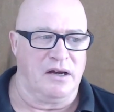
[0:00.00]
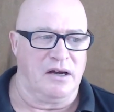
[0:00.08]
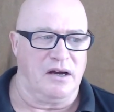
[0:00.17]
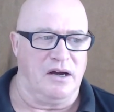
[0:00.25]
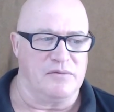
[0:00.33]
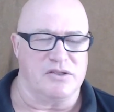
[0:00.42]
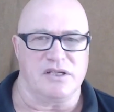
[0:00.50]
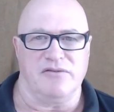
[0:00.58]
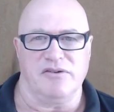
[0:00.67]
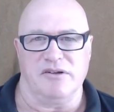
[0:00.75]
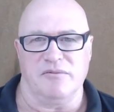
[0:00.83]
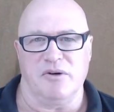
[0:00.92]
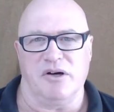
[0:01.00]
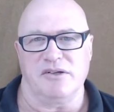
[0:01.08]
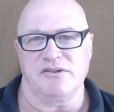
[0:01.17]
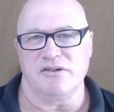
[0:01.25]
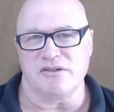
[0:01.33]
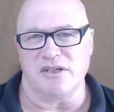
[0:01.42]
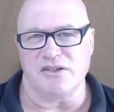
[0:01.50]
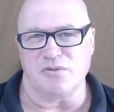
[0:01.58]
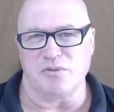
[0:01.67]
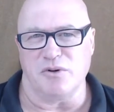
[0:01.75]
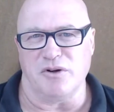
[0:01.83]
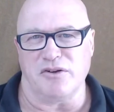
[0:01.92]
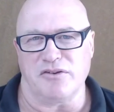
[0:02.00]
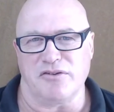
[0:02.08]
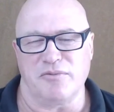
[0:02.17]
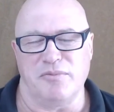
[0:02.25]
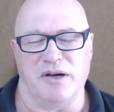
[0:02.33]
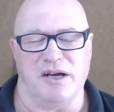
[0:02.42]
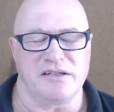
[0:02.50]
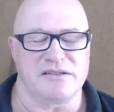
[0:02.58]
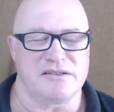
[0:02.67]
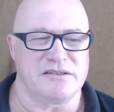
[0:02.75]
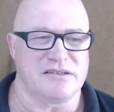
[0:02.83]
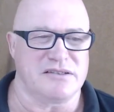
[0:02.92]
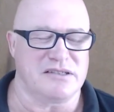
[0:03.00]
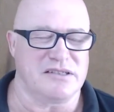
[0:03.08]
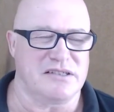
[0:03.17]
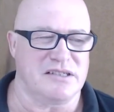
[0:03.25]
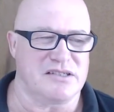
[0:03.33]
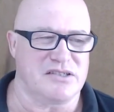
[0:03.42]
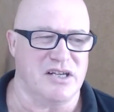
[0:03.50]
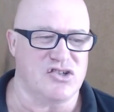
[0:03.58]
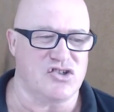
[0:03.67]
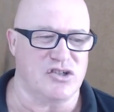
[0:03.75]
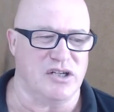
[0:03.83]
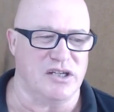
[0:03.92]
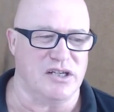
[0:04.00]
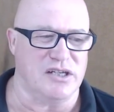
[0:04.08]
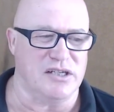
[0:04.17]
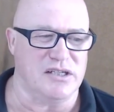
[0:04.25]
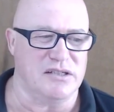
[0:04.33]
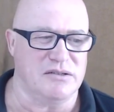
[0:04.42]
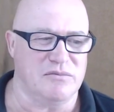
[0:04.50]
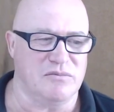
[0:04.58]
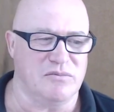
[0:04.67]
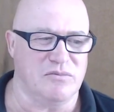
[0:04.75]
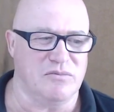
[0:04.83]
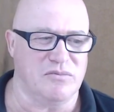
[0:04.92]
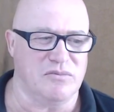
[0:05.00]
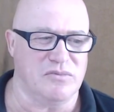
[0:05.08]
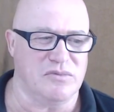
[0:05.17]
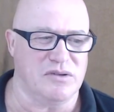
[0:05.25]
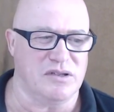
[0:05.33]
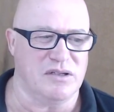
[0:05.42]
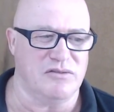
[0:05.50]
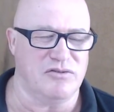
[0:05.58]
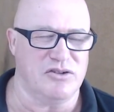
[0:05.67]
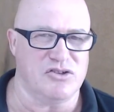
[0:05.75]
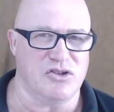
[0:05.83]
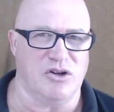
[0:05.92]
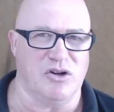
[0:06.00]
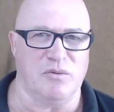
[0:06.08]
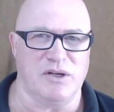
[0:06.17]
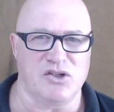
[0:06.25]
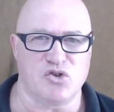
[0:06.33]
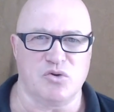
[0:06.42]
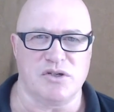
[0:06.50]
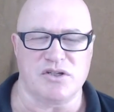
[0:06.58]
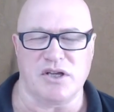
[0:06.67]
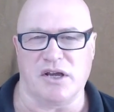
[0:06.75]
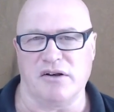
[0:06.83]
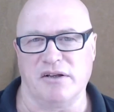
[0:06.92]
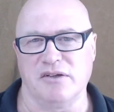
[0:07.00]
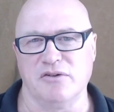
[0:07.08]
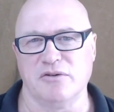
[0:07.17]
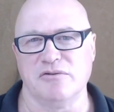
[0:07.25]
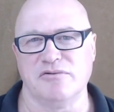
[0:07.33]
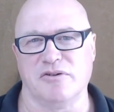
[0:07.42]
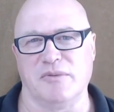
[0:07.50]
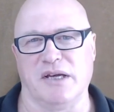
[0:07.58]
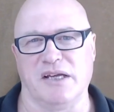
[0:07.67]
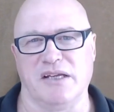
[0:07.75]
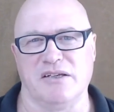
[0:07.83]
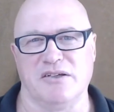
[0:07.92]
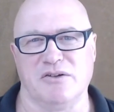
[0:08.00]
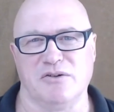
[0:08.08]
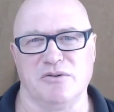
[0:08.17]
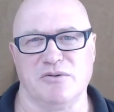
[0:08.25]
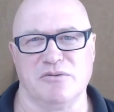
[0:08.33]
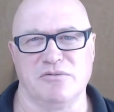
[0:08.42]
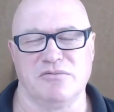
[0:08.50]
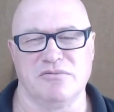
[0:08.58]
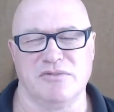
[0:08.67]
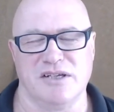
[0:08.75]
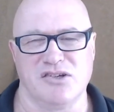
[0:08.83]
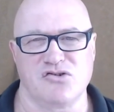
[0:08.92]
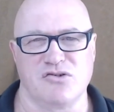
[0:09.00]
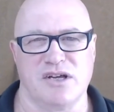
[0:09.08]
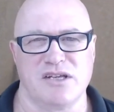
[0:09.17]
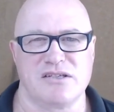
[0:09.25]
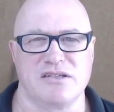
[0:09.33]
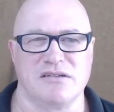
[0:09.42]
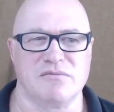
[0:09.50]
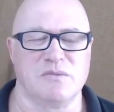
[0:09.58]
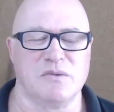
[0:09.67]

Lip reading: I'm just giving you my 2 cents worth, but essentially, if internal Wing Chun is only good for making you de-stress and